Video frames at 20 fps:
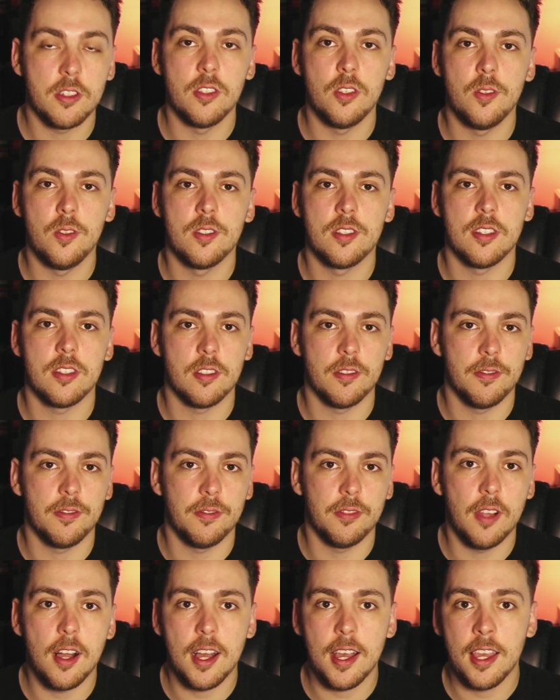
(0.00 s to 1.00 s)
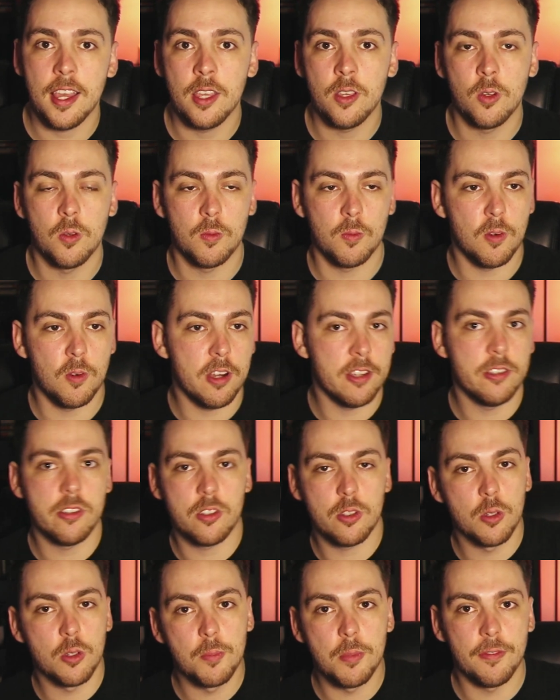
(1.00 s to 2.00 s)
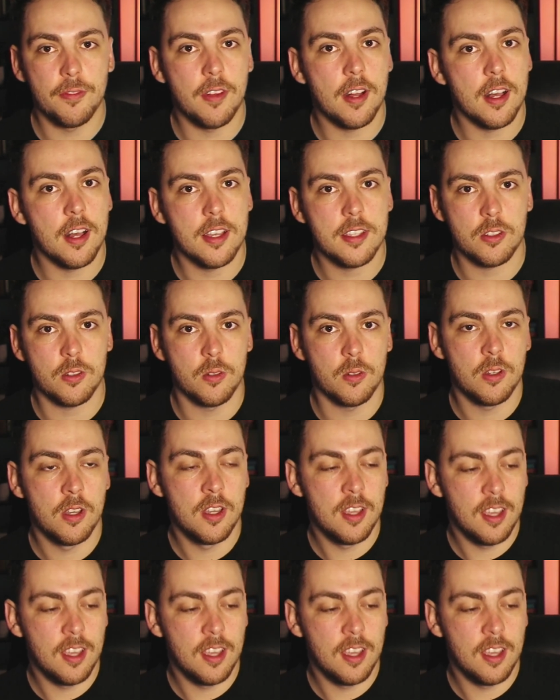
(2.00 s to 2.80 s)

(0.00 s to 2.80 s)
can use it to fly or run super fast or